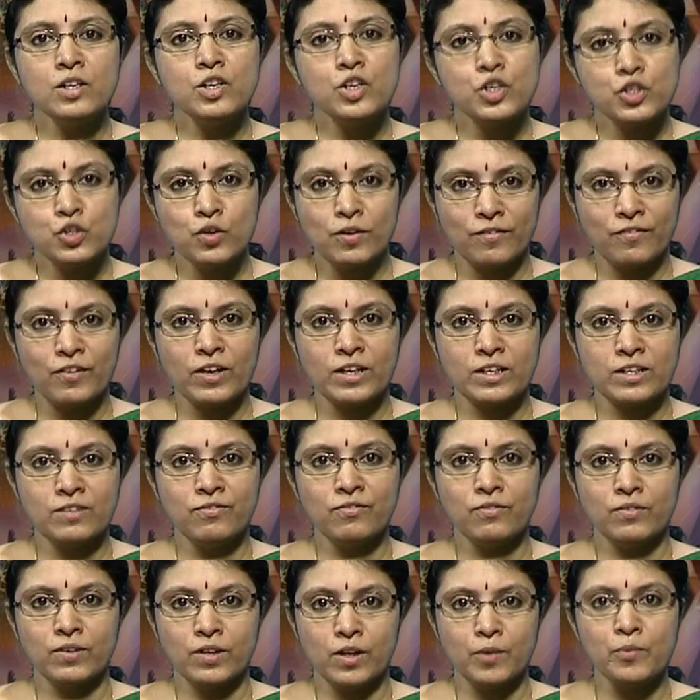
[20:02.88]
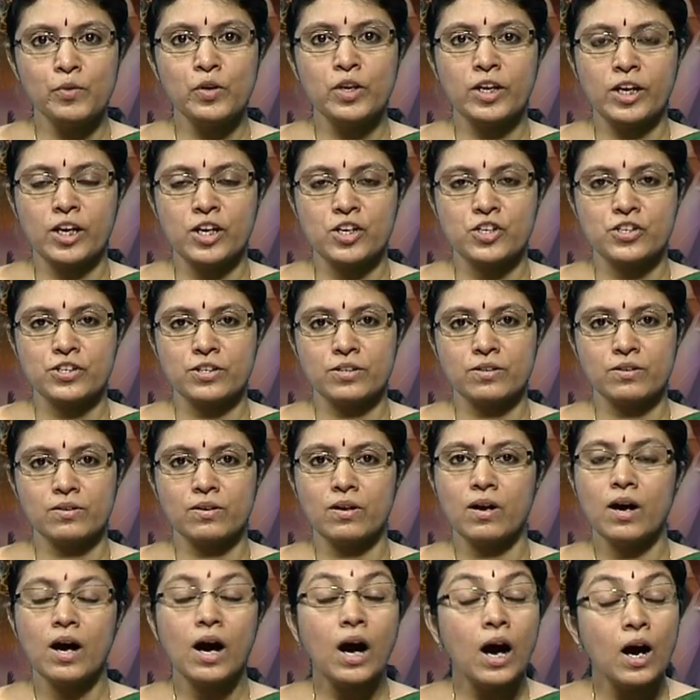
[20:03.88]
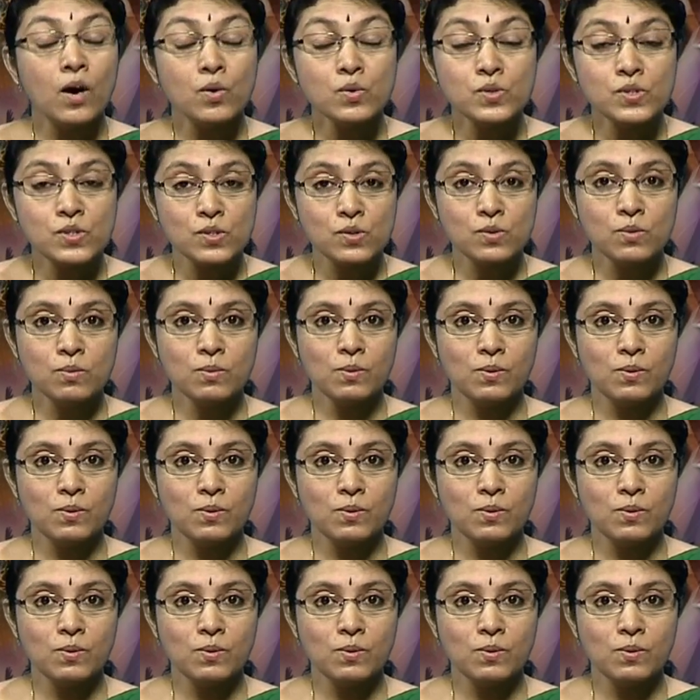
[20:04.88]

to effective communication. How so?